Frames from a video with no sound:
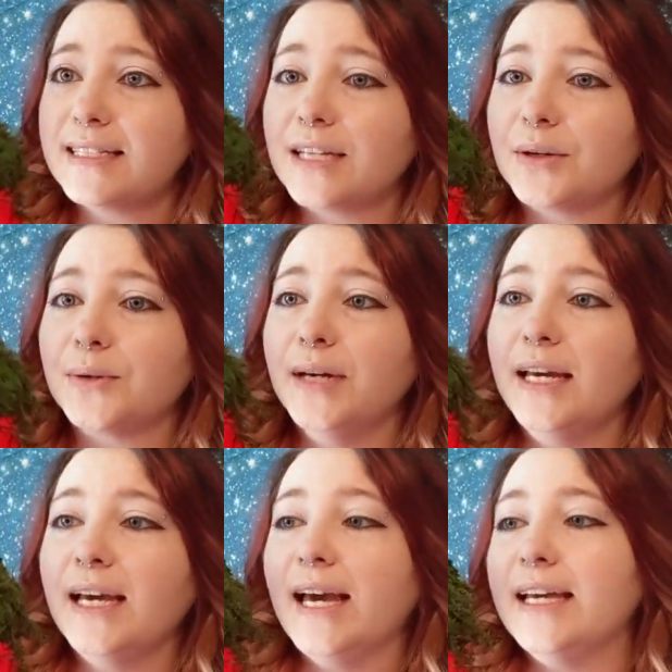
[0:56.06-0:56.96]
So,
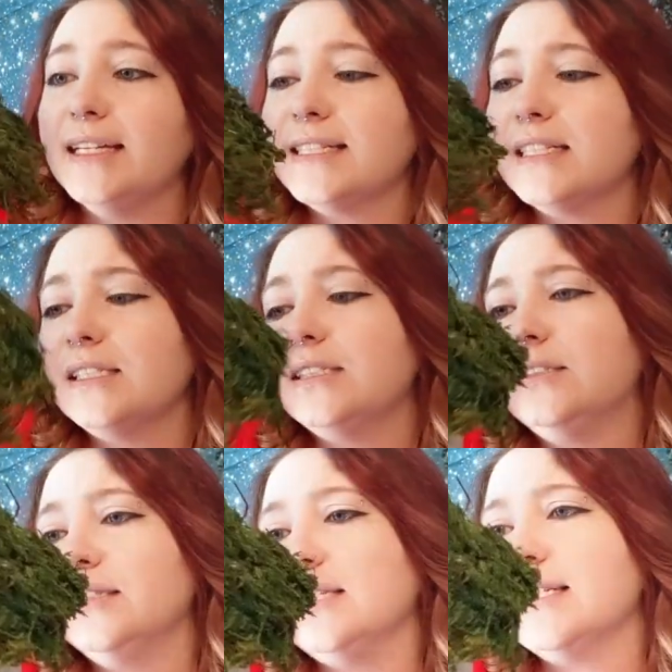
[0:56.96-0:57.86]
and it's
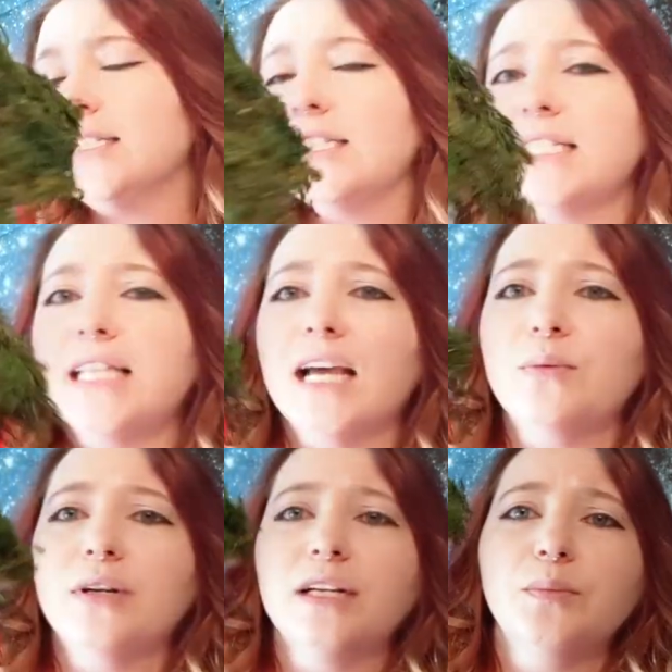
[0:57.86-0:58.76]
still, it's still a slight
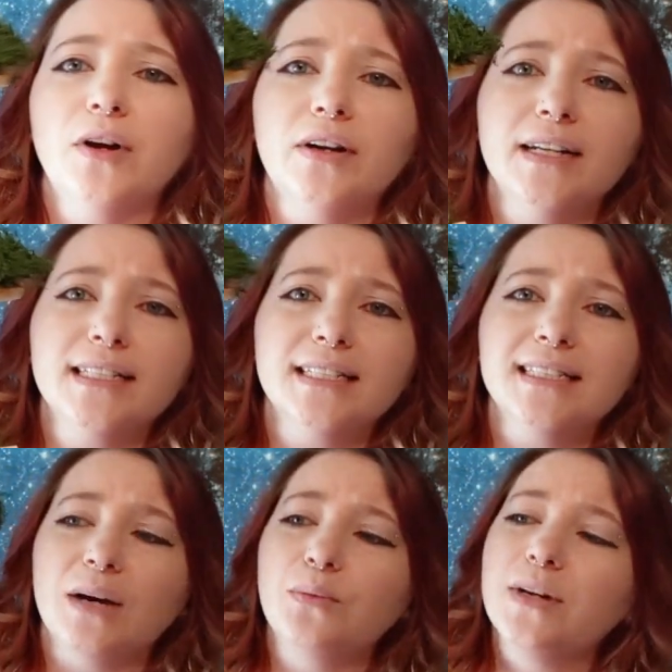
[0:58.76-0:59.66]
work in progress because
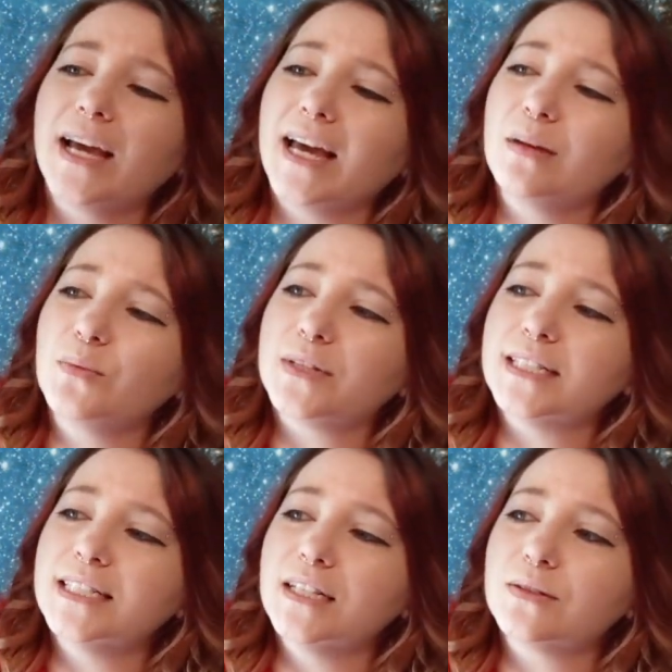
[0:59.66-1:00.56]
I want to add more
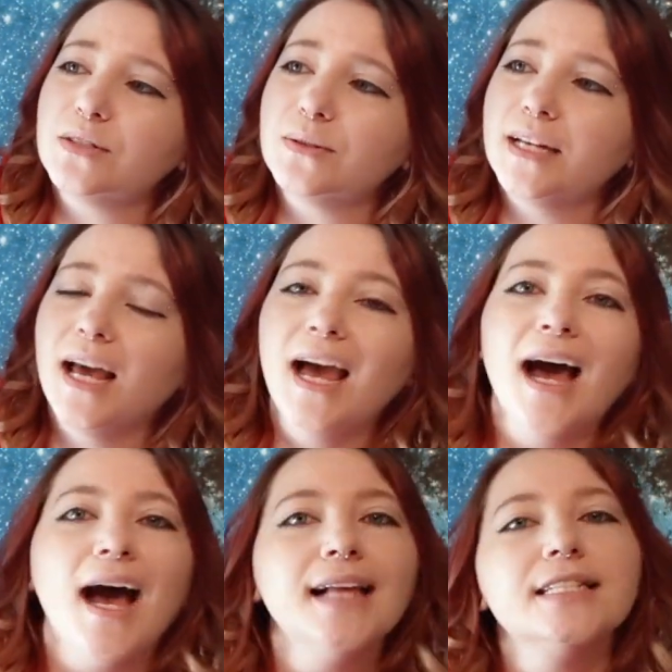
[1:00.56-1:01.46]
details to it.
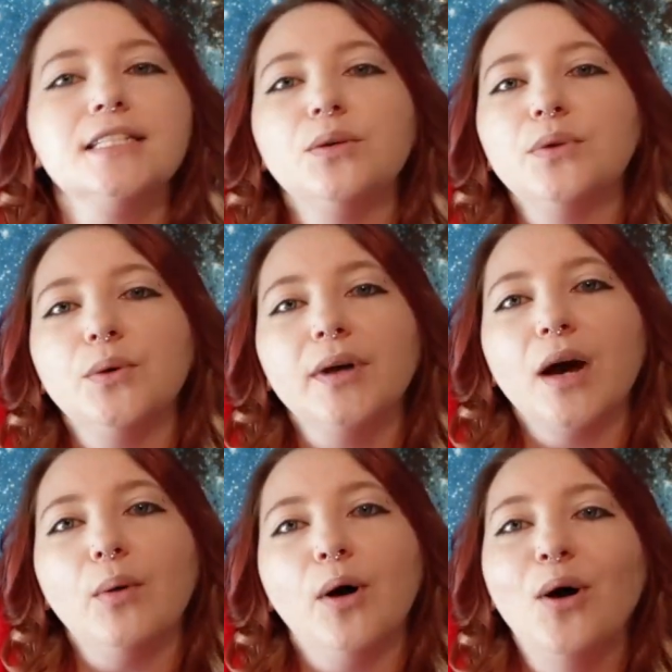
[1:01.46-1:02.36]
I just don't know what
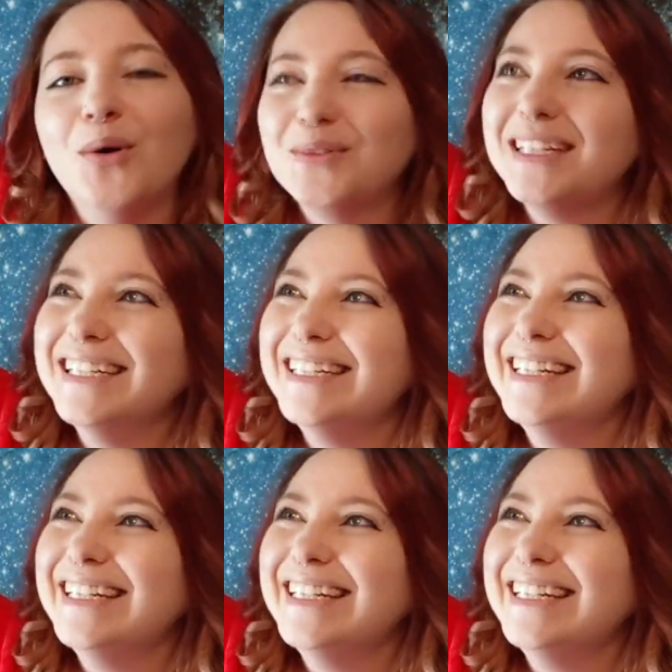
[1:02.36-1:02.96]
I want.